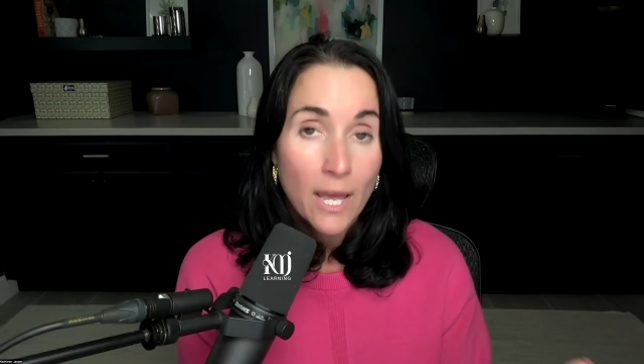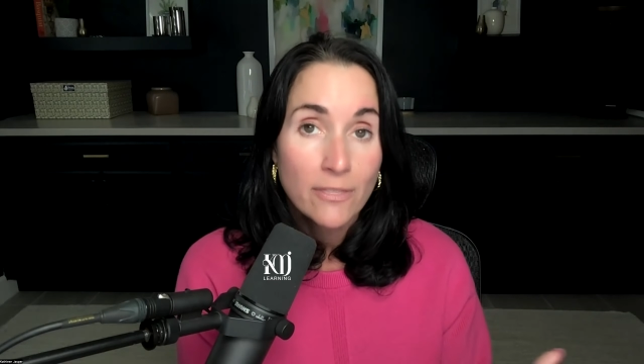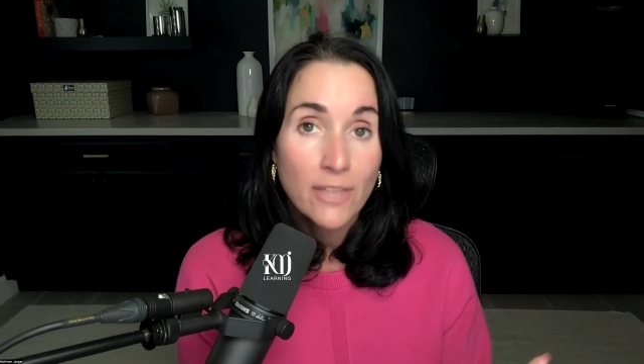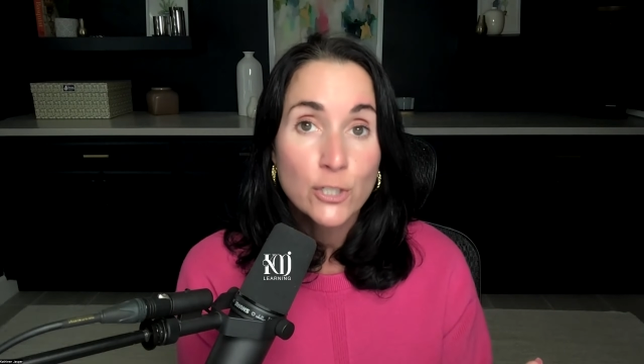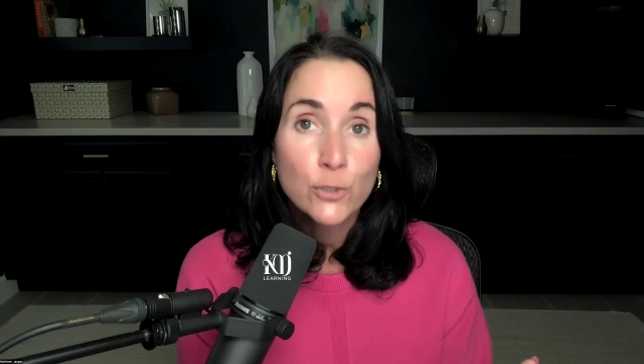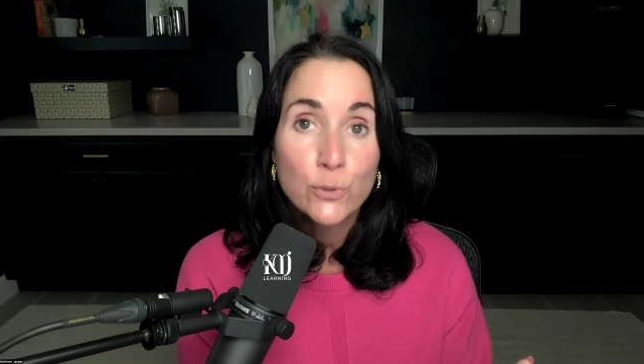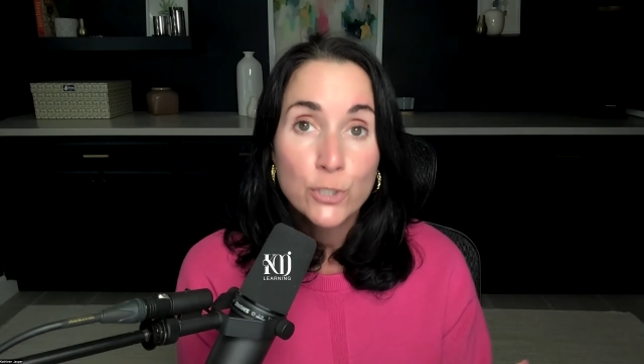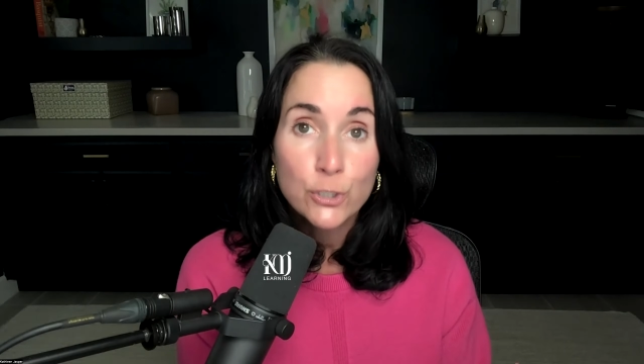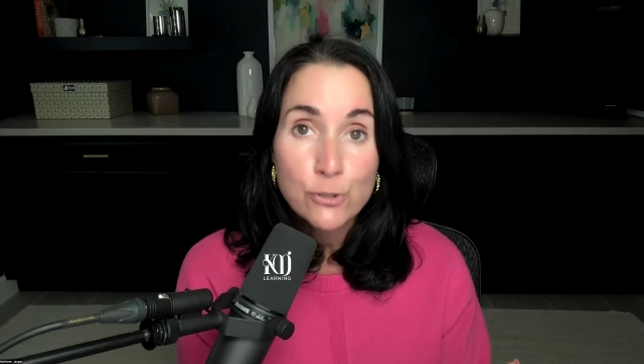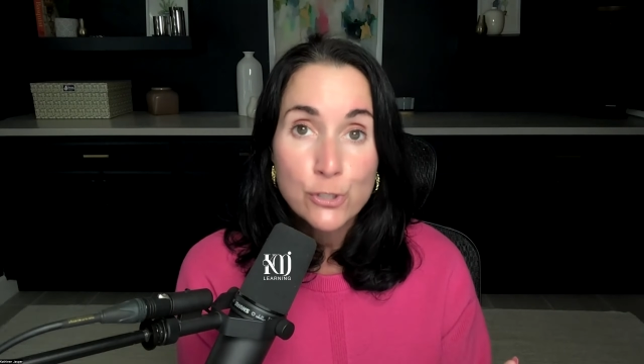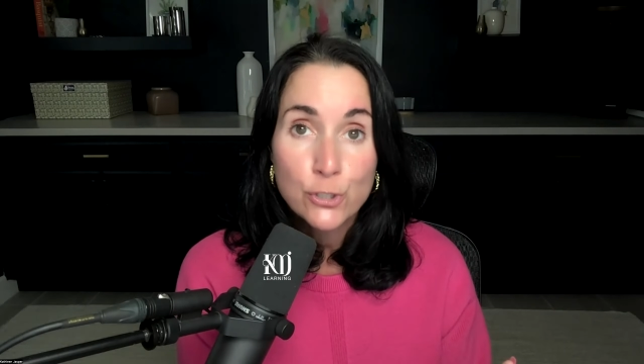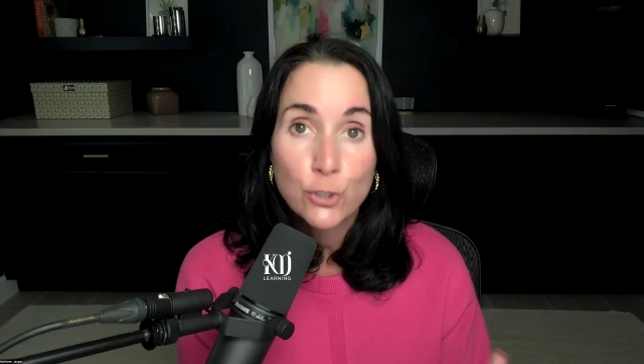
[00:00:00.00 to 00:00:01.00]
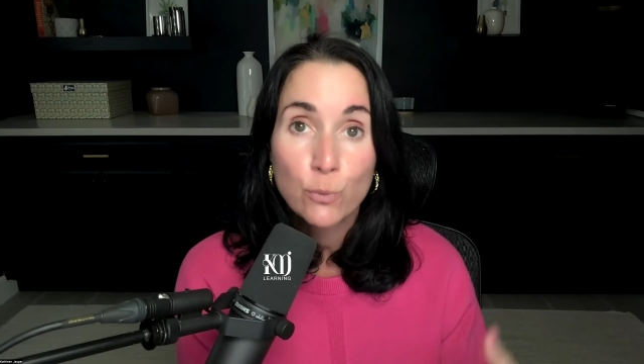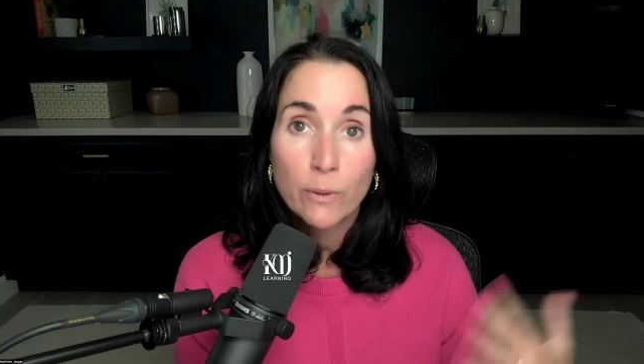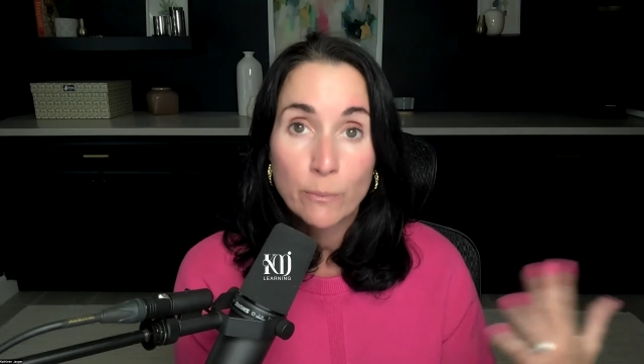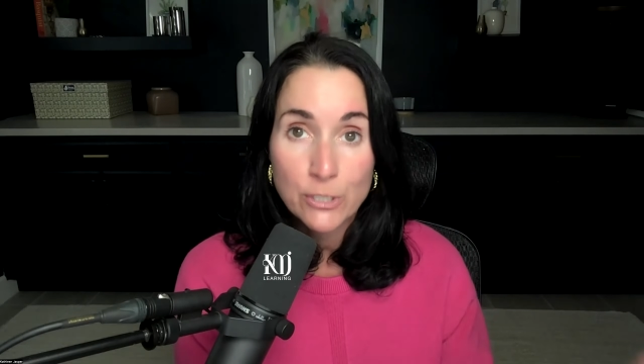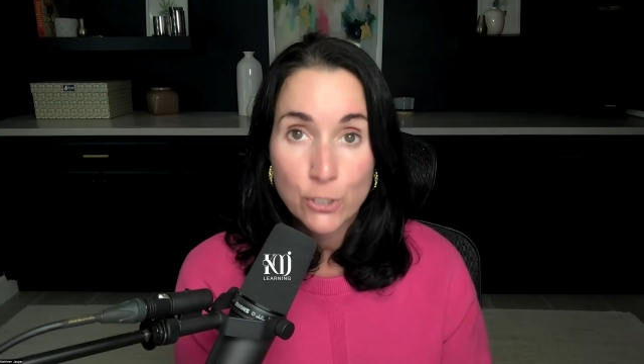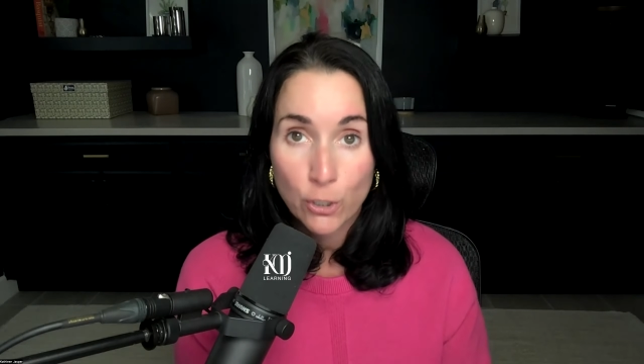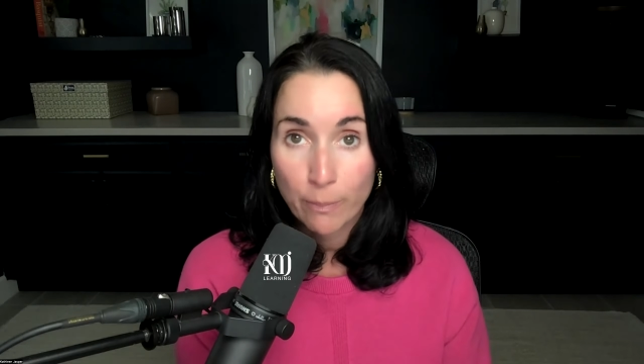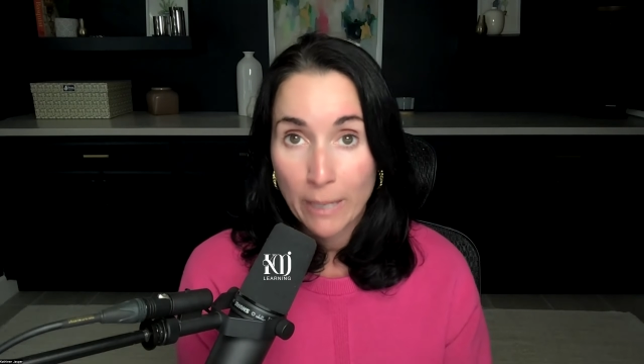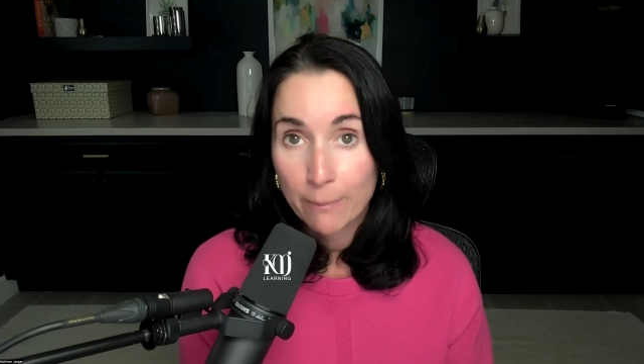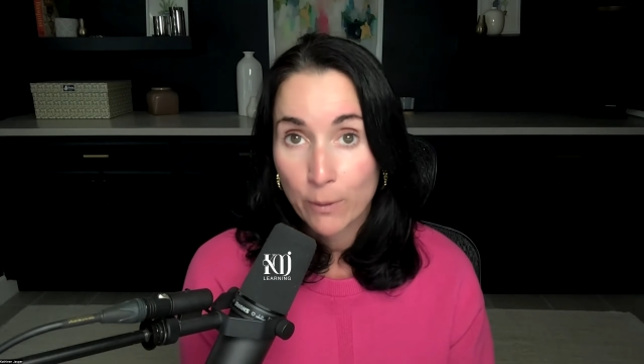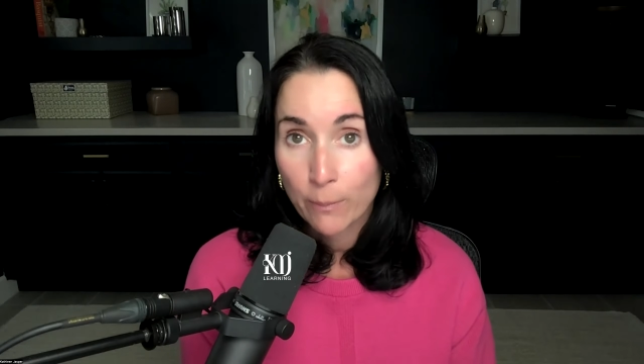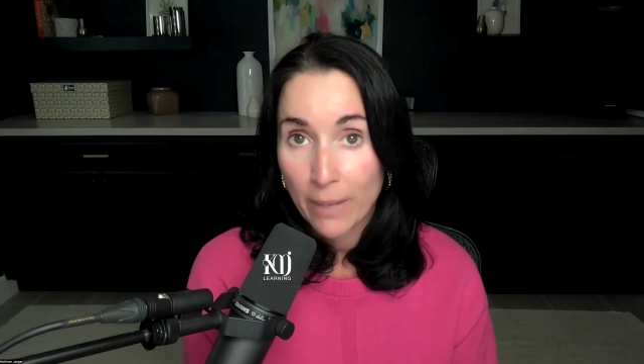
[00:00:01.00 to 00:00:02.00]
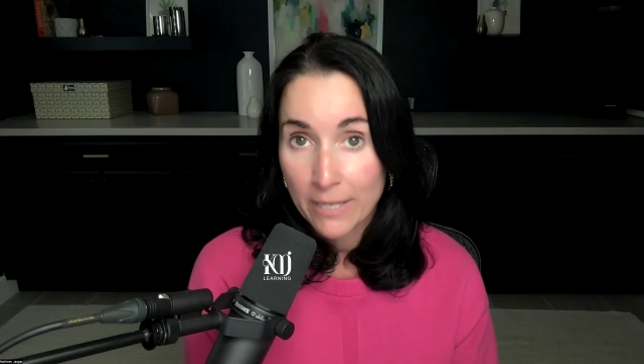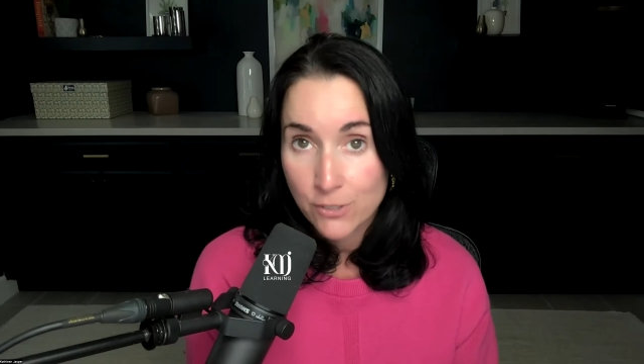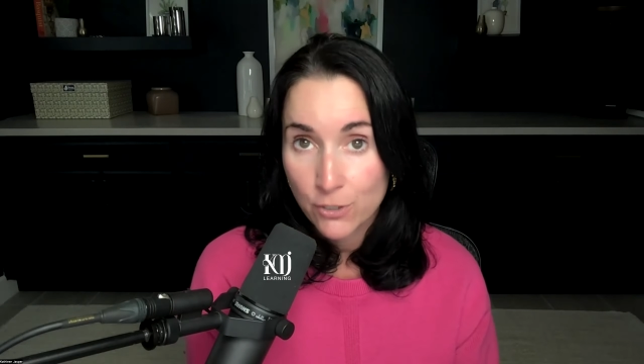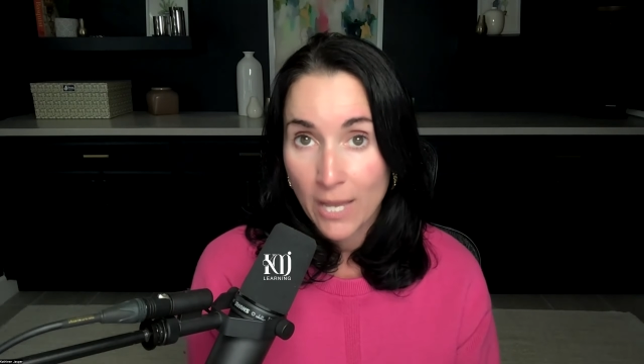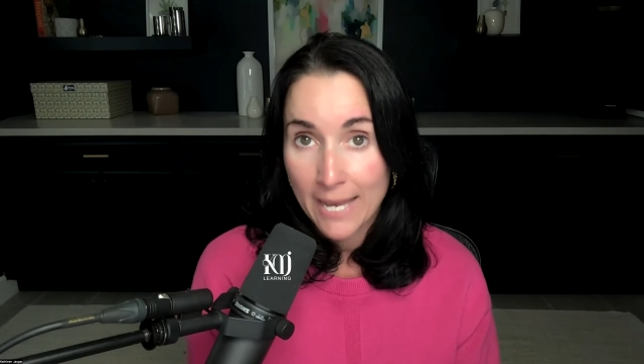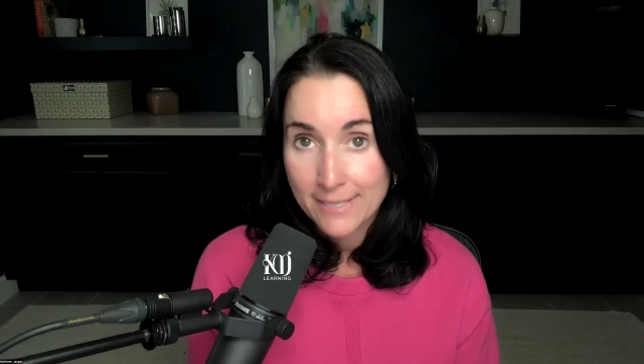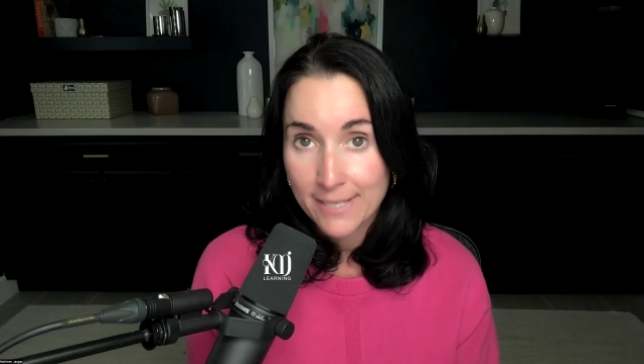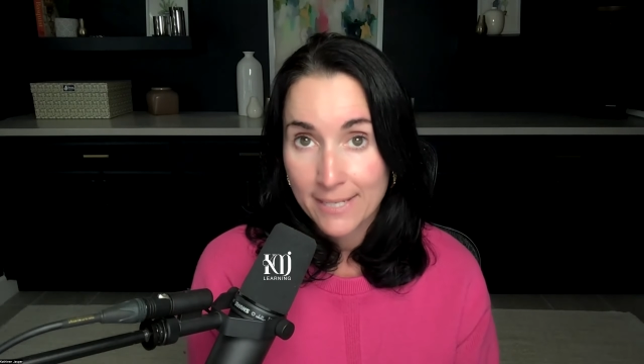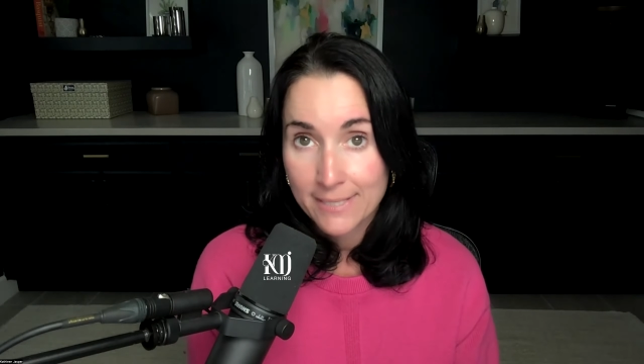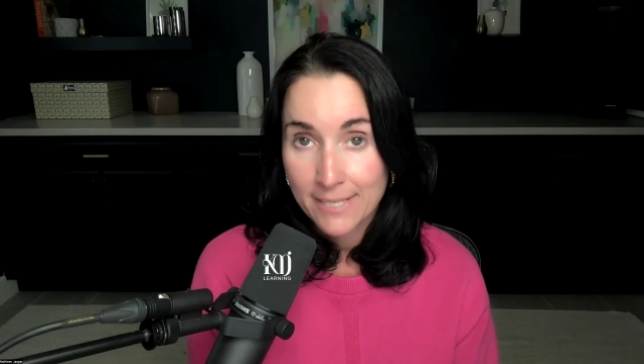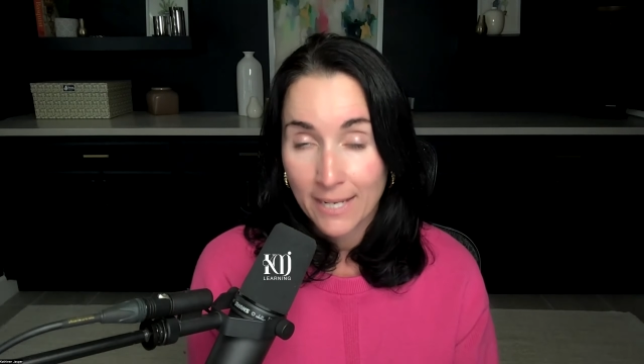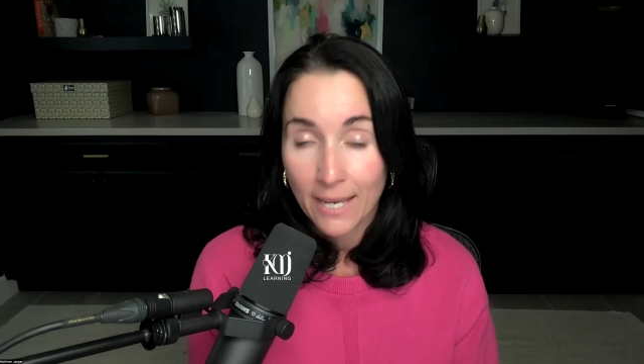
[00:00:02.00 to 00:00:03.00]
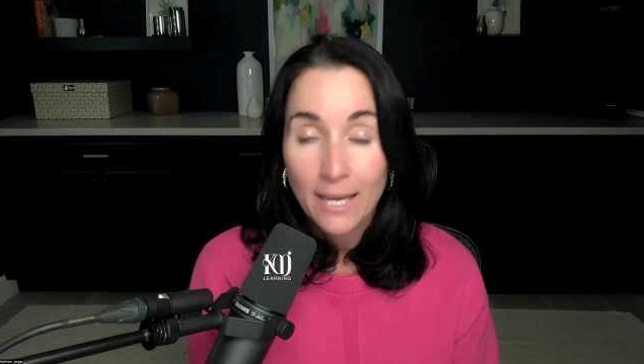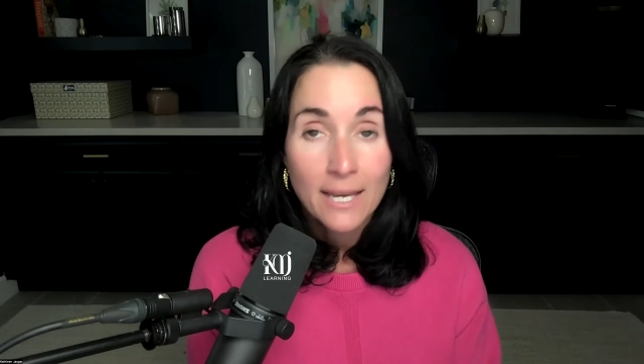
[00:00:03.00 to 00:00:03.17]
than you used to when we took paper pencil SAT.